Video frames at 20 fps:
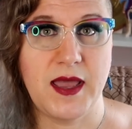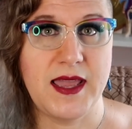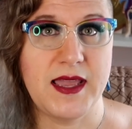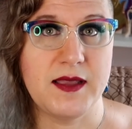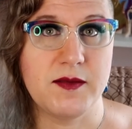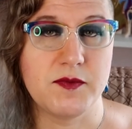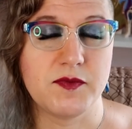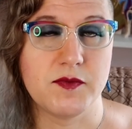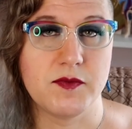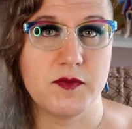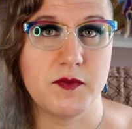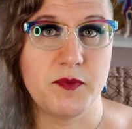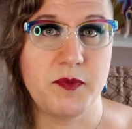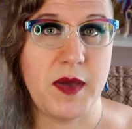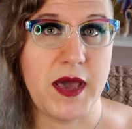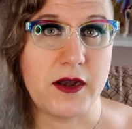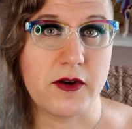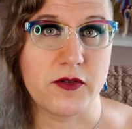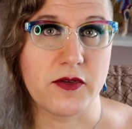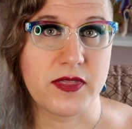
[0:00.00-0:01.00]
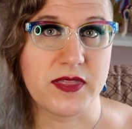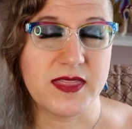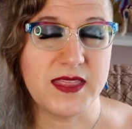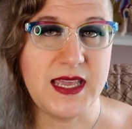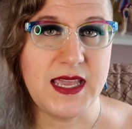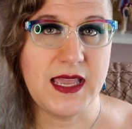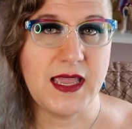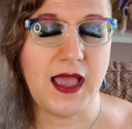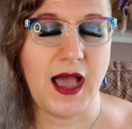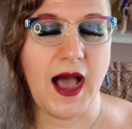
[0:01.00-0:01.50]
a better
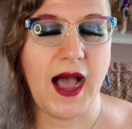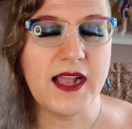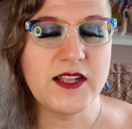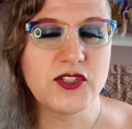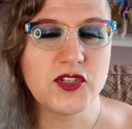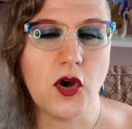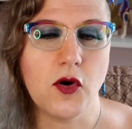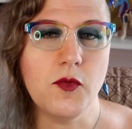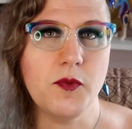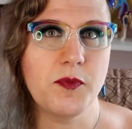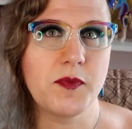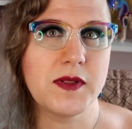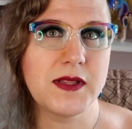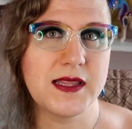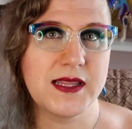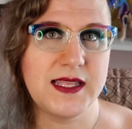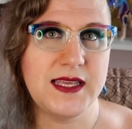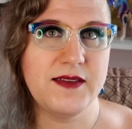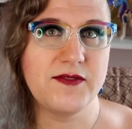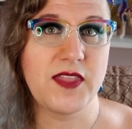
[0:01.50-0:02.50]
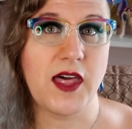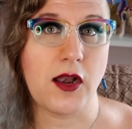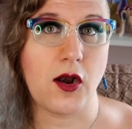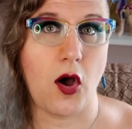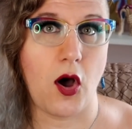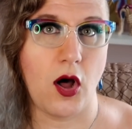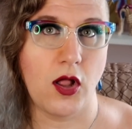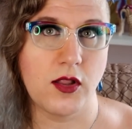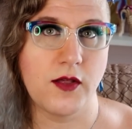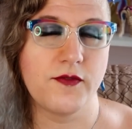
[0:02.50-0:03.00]
thing, I don't believe that
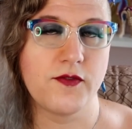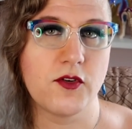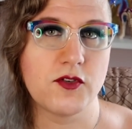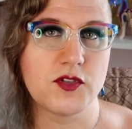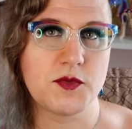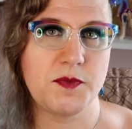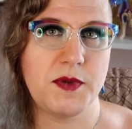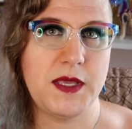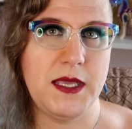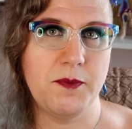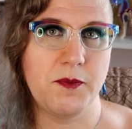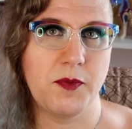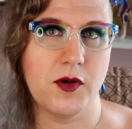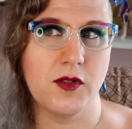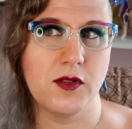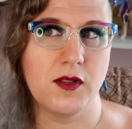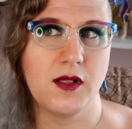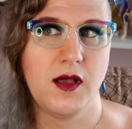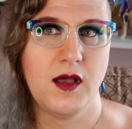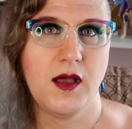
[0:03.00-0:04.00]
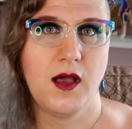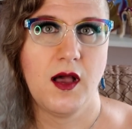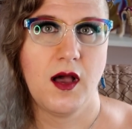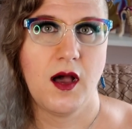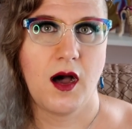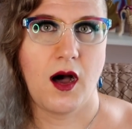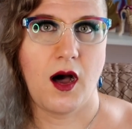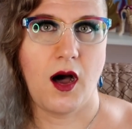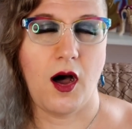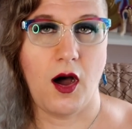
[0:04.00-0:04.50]
all of those people
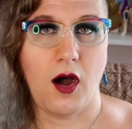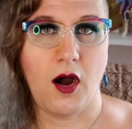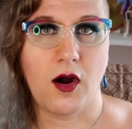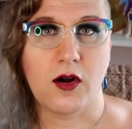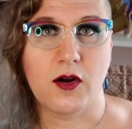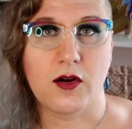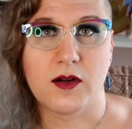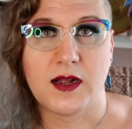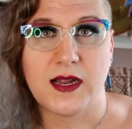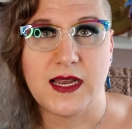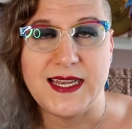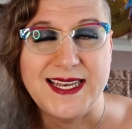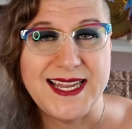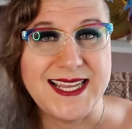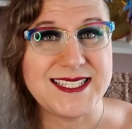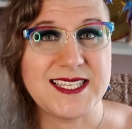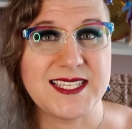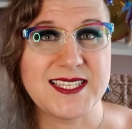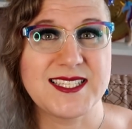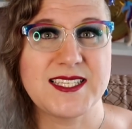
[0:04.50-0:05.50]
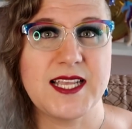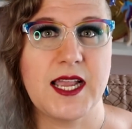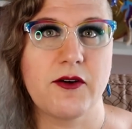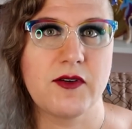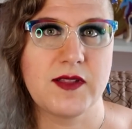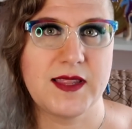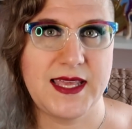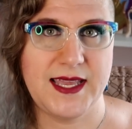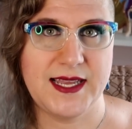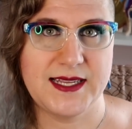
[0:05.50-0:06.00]
are
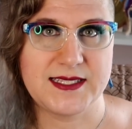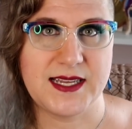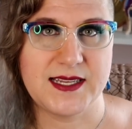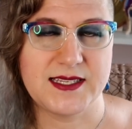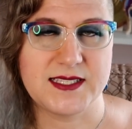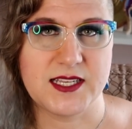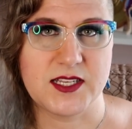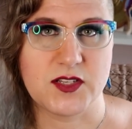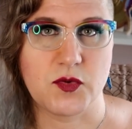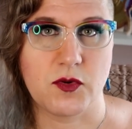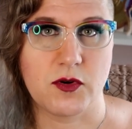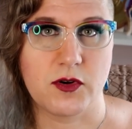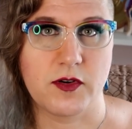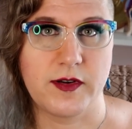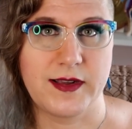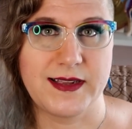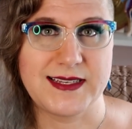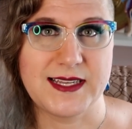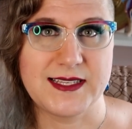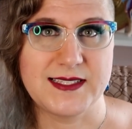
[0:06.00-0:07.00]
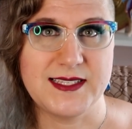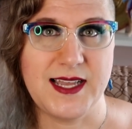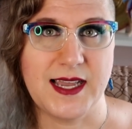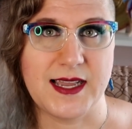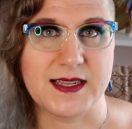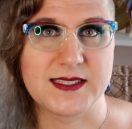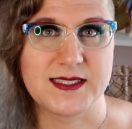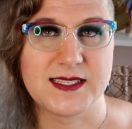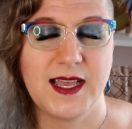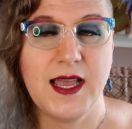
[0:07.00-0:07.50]
necessarily anti-sex work or
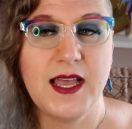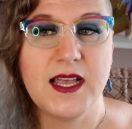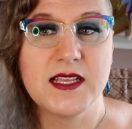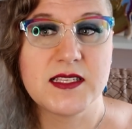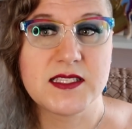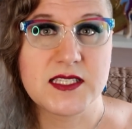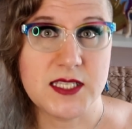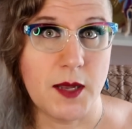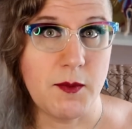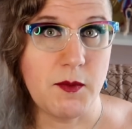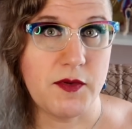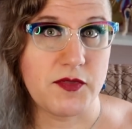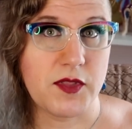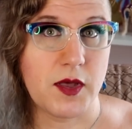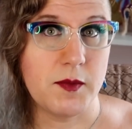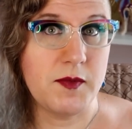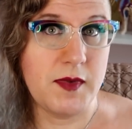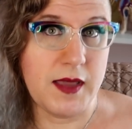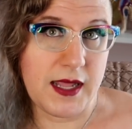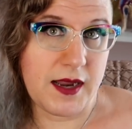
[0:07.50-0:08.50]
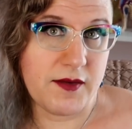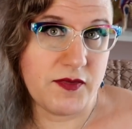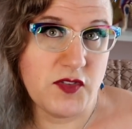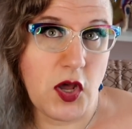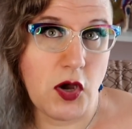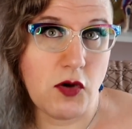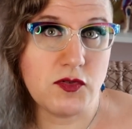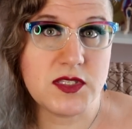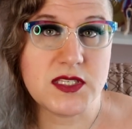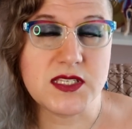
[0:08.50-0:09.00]
anti-sex. Some of them, and I've
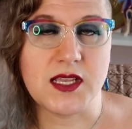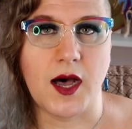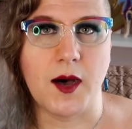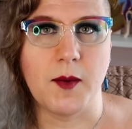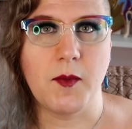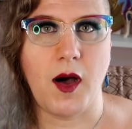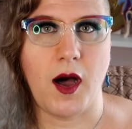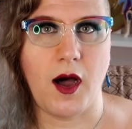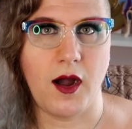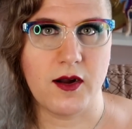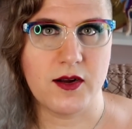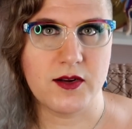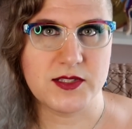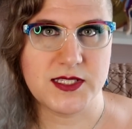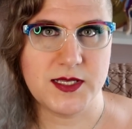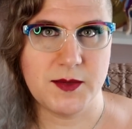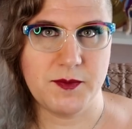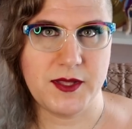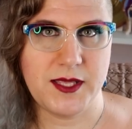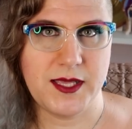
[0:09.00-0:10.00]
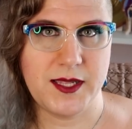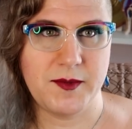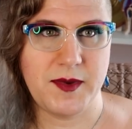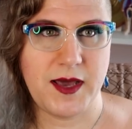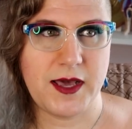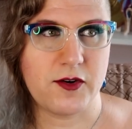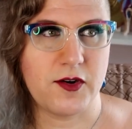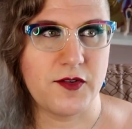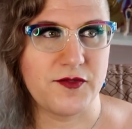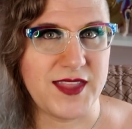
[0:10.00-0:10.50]
known some, are simply in a
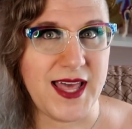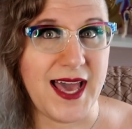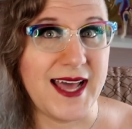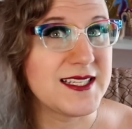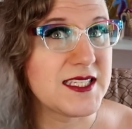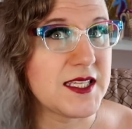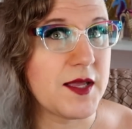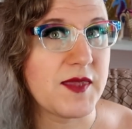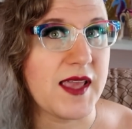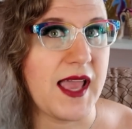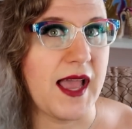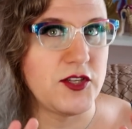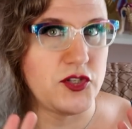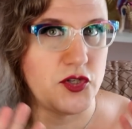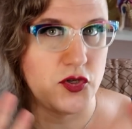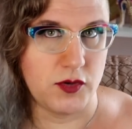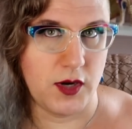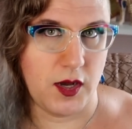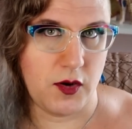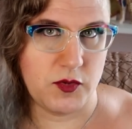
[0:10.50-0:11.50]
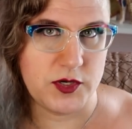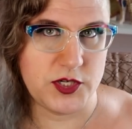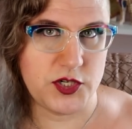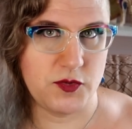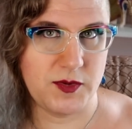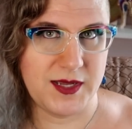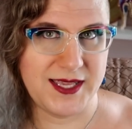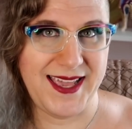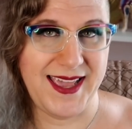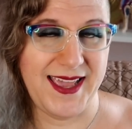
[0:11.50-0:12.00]
matter of that is something I do not wish
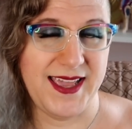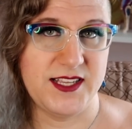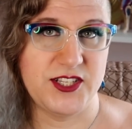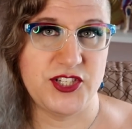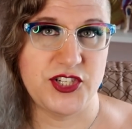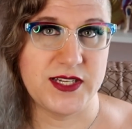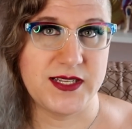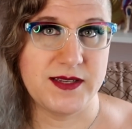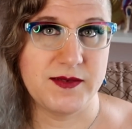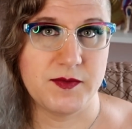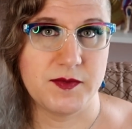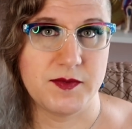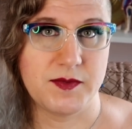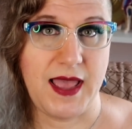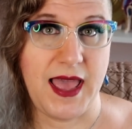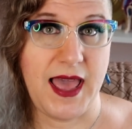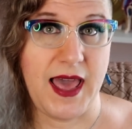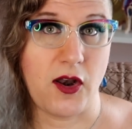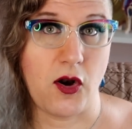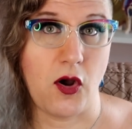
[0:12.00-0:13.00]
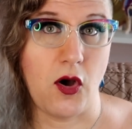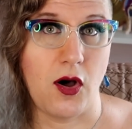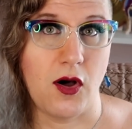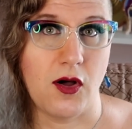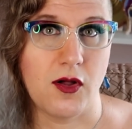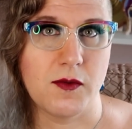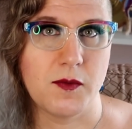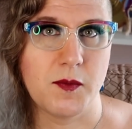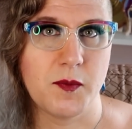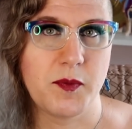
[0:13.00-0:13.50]
to engage in at
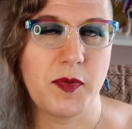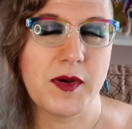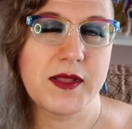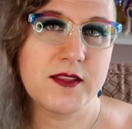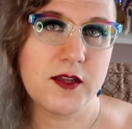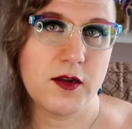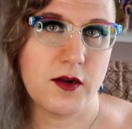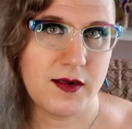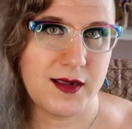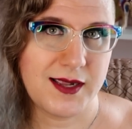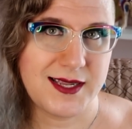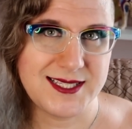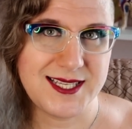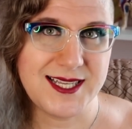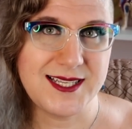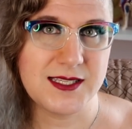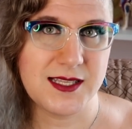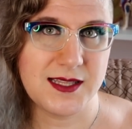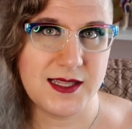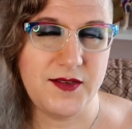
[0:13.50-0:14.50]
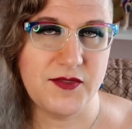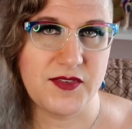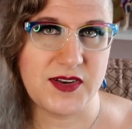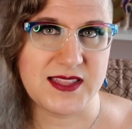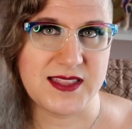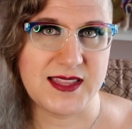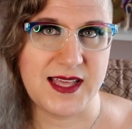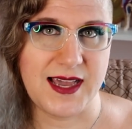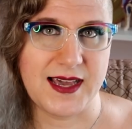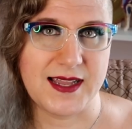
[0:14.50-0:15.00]
all. But they're content to leave it
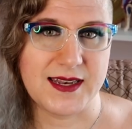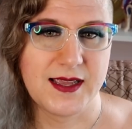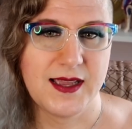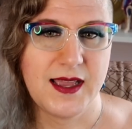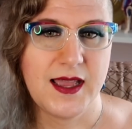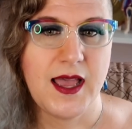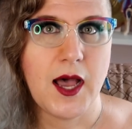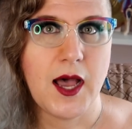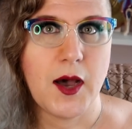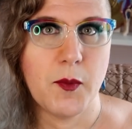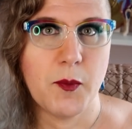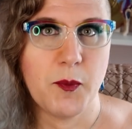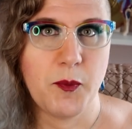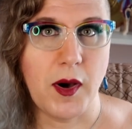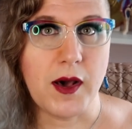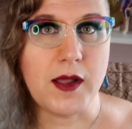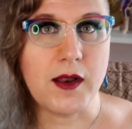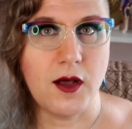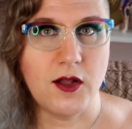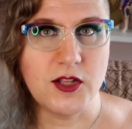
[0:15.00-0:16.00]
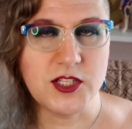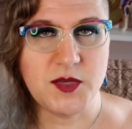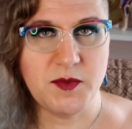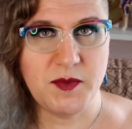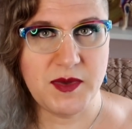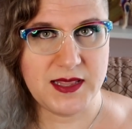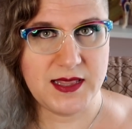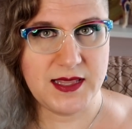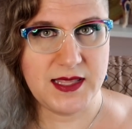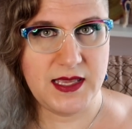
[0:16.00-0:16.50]
at that. But
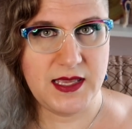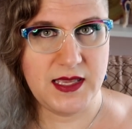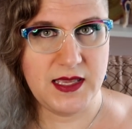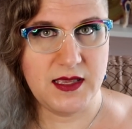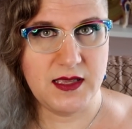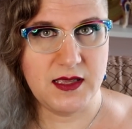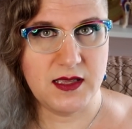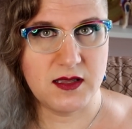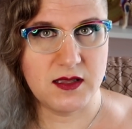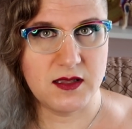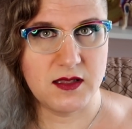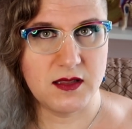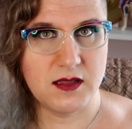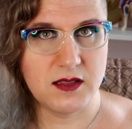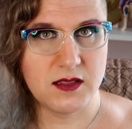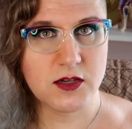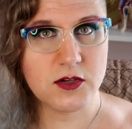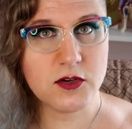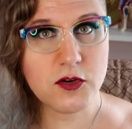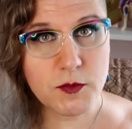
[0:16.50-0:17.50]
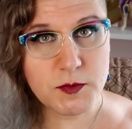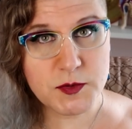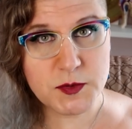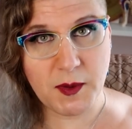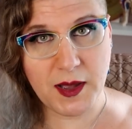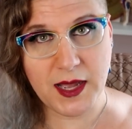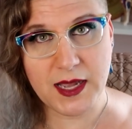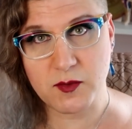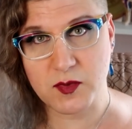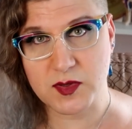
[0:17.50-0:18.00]
ultimately, the groups
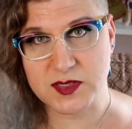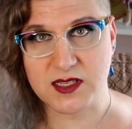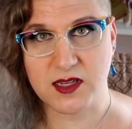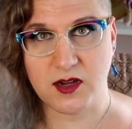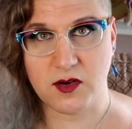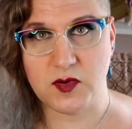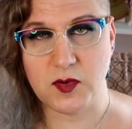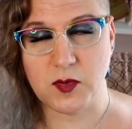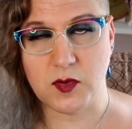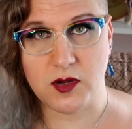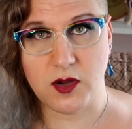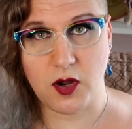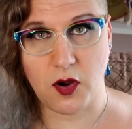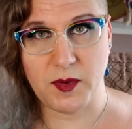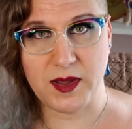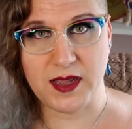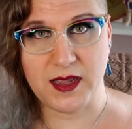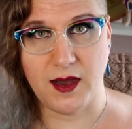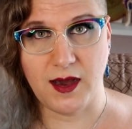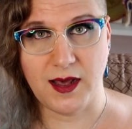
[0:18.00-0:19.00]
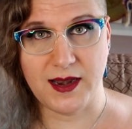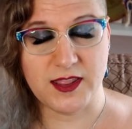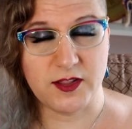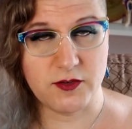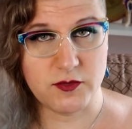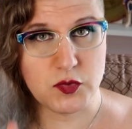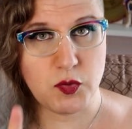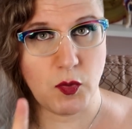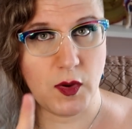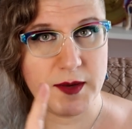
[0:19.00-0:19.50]
behind what's going on, and there
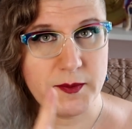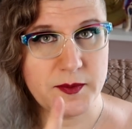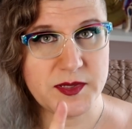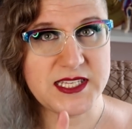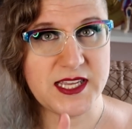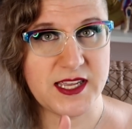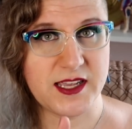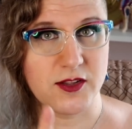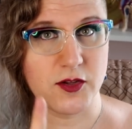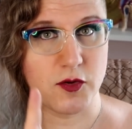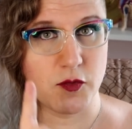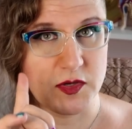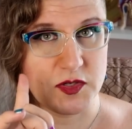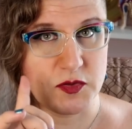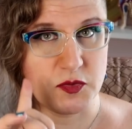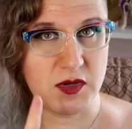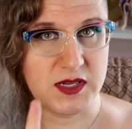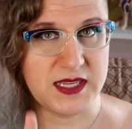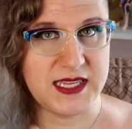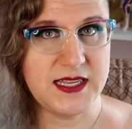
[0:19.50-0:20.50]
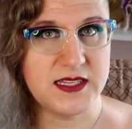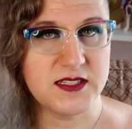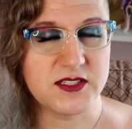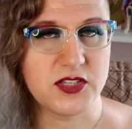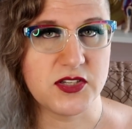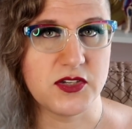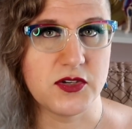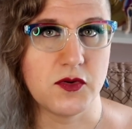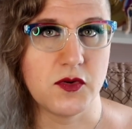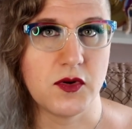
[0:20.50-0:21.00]
is one in particular which we'll get
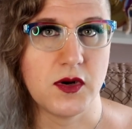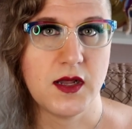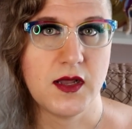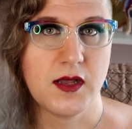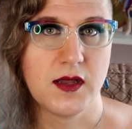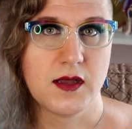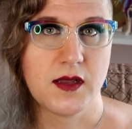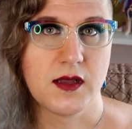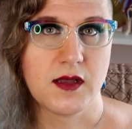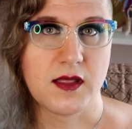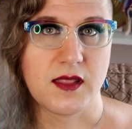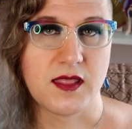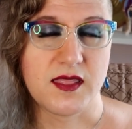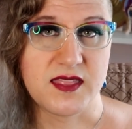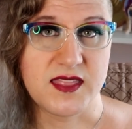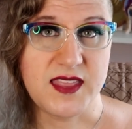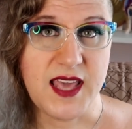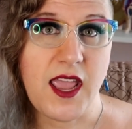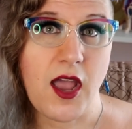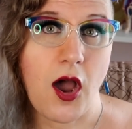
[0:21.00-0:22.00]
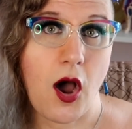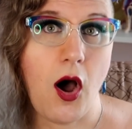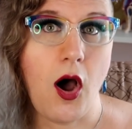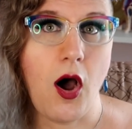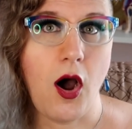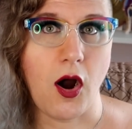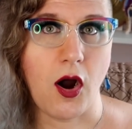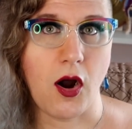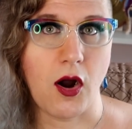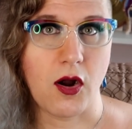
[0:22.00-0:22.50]
to, they
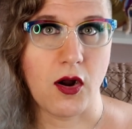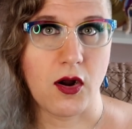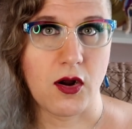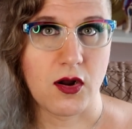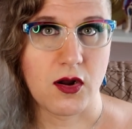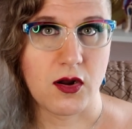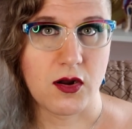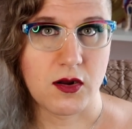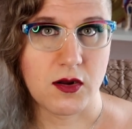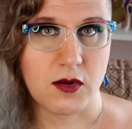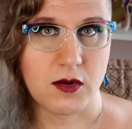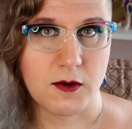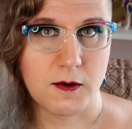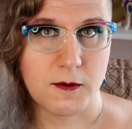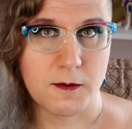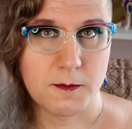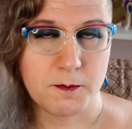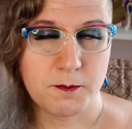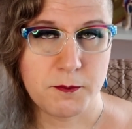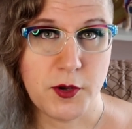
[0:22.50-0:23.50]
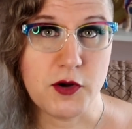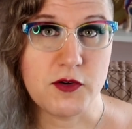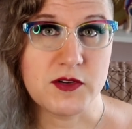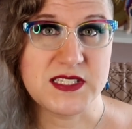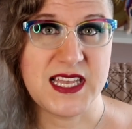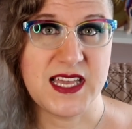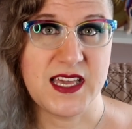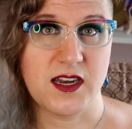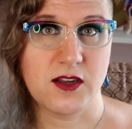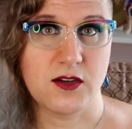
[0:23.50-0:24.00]
are
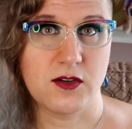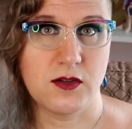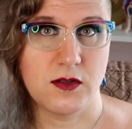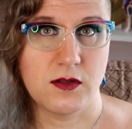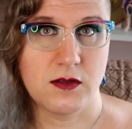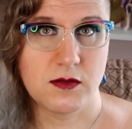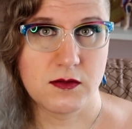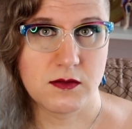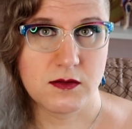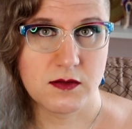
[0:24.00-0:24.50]
puritanical,